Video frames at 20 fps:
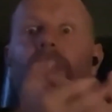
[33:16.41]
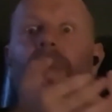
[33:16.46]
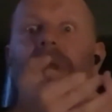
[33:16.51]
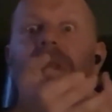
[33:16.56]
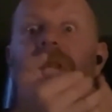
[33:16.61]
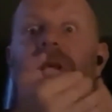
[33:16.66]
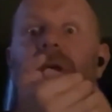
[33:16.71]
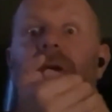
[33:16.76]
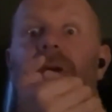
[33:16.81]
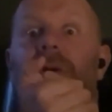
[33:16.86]

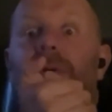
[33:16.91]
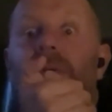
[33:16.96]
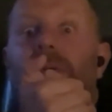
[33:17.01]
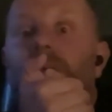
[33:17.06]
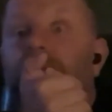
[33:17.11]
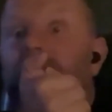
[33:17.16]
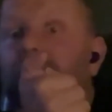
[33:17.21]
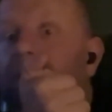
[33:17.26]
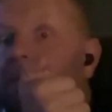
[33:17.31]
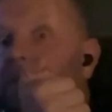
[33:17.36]
We
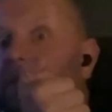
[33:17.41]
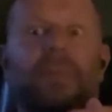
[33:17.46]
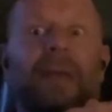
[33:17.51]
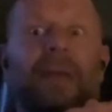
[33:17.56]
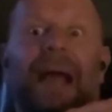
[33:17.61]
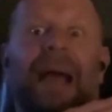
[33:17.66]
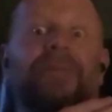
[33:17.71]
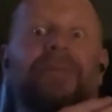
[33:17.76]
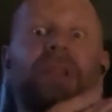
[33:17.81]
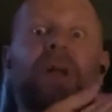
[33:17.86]
do
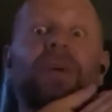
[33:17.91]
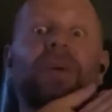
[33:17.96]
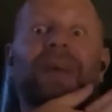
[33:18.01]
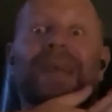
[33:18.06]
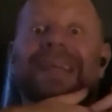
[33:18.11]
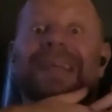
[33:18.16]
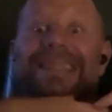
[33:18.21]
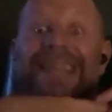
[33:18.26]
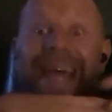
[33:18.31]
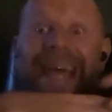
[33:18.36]
have a lot of
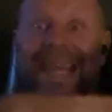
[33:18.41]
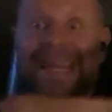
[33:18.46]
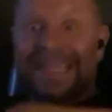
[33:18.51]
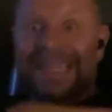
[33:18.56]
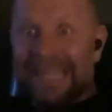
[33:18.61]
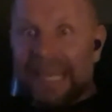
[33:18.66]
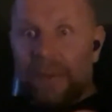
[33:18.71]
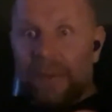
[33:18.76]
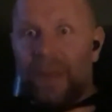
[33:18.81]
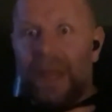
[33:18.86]
anxiety.